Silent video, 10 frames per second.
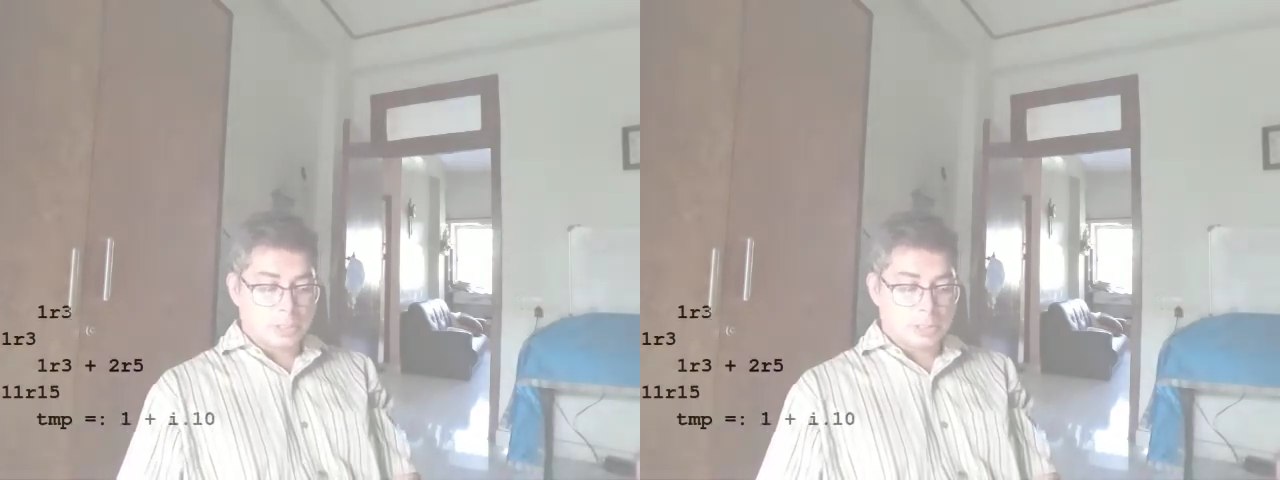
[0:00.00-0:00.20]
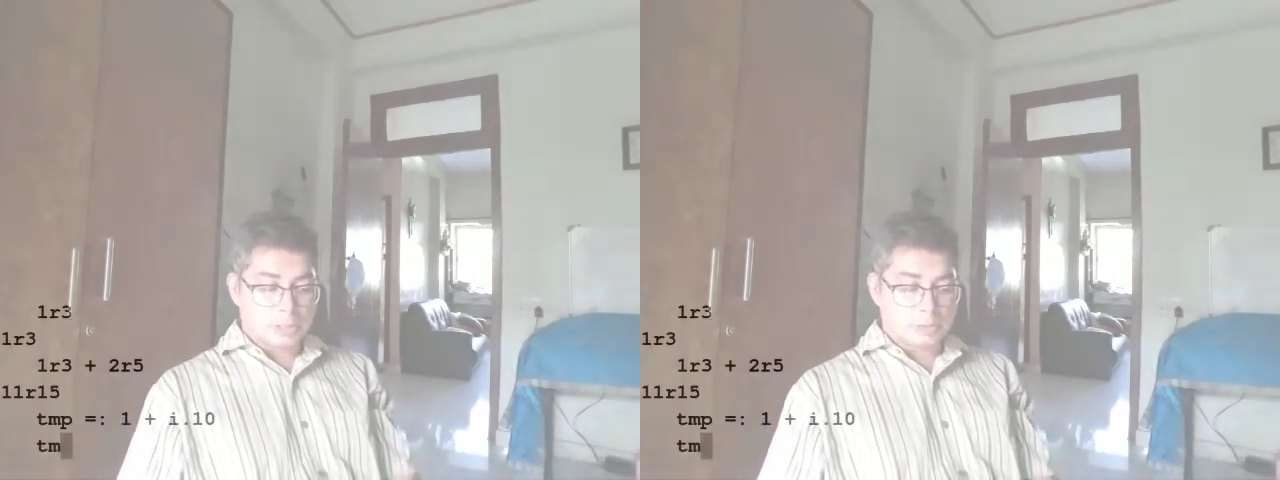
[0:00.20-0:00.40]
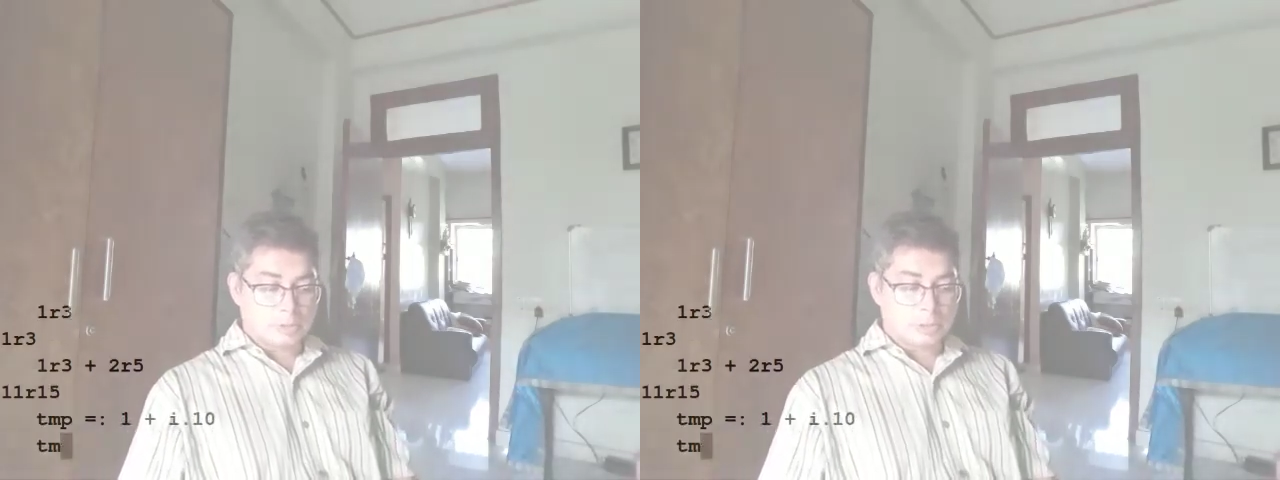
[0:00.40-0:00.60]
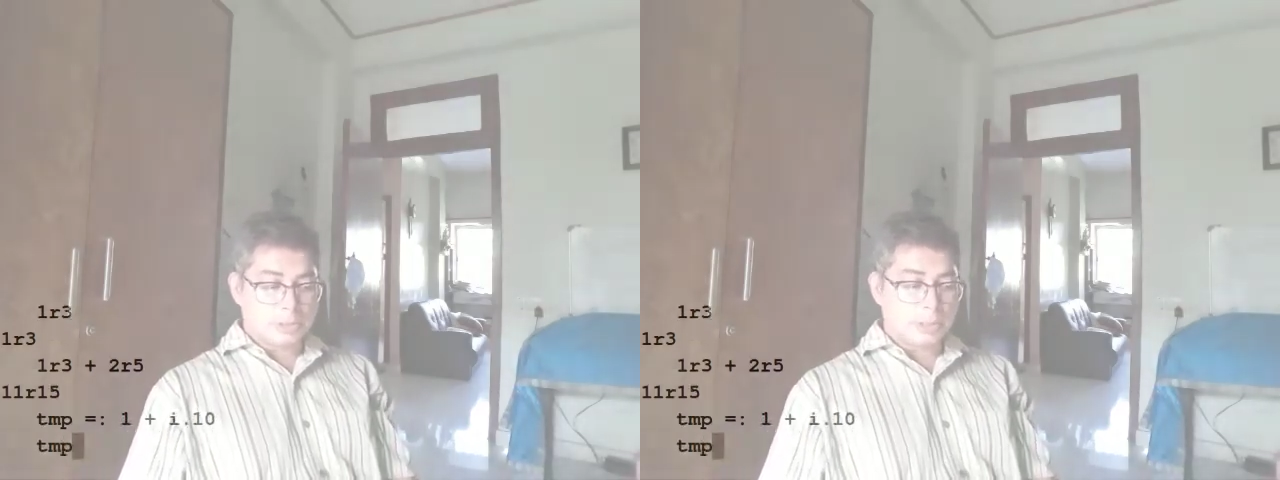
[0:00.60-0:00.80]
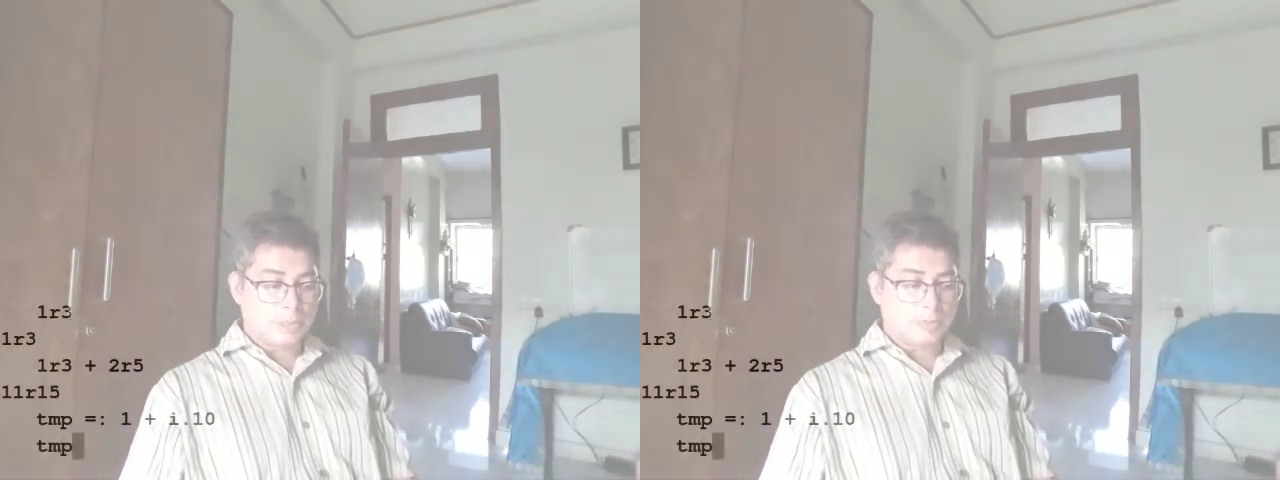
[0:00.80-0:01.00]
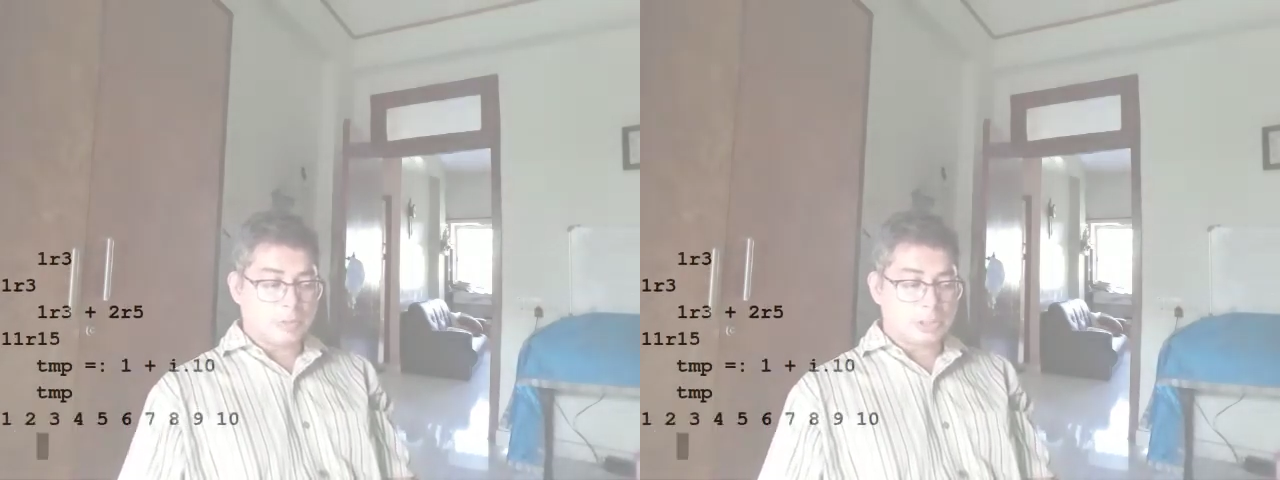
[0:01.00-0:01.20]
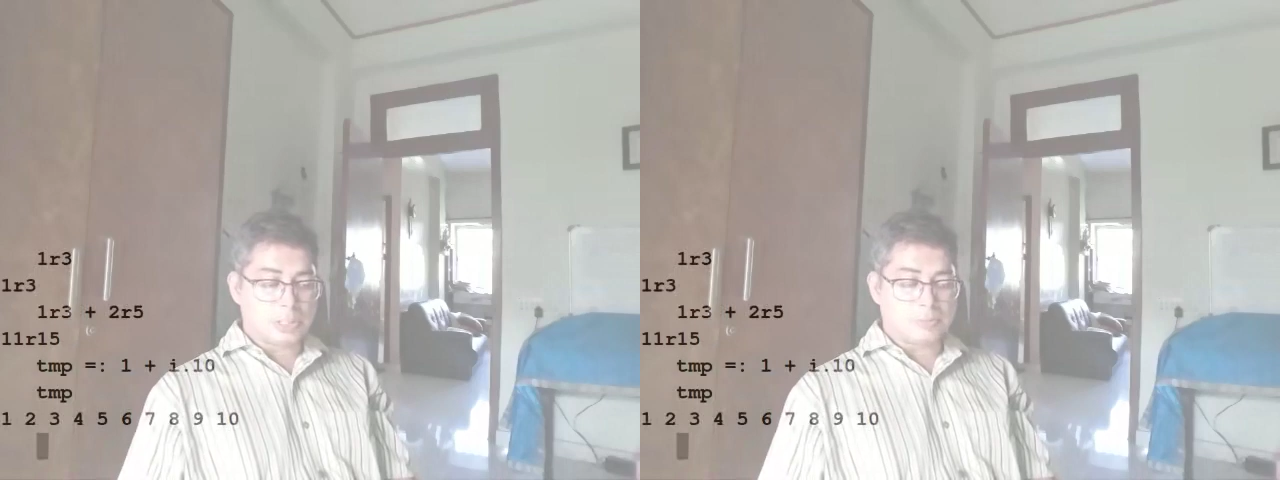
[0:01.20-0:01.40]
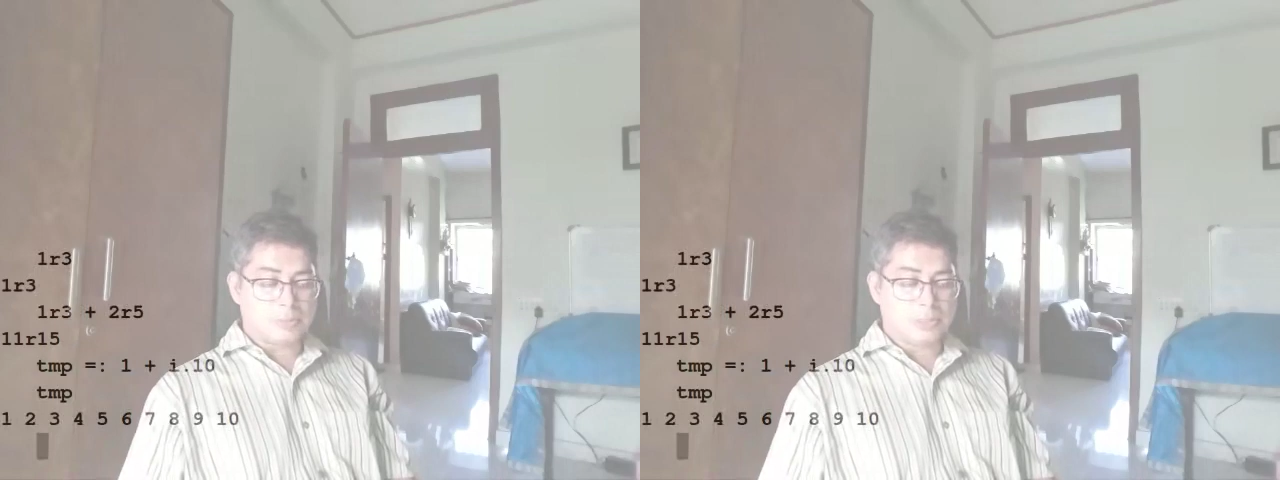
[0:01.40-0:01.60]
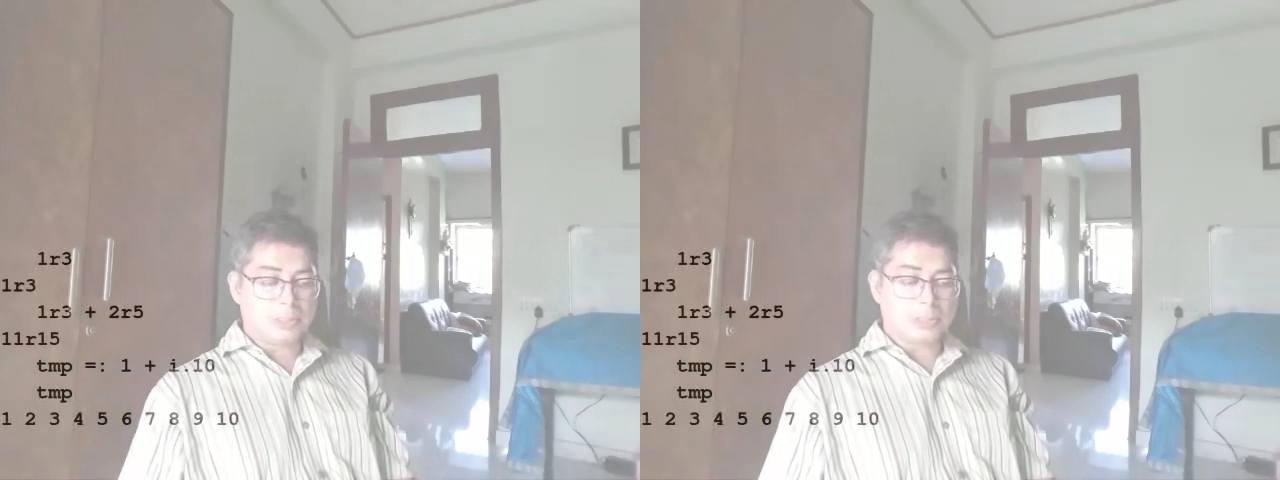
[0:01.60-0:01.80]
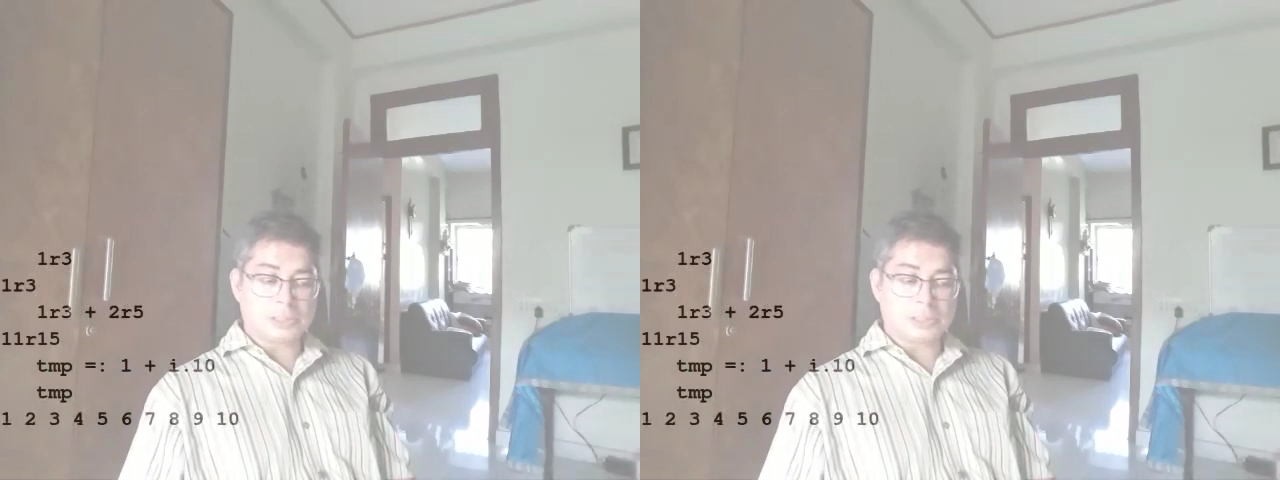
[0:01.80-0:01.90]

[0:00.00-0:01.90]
Let's quickly see what TMP is.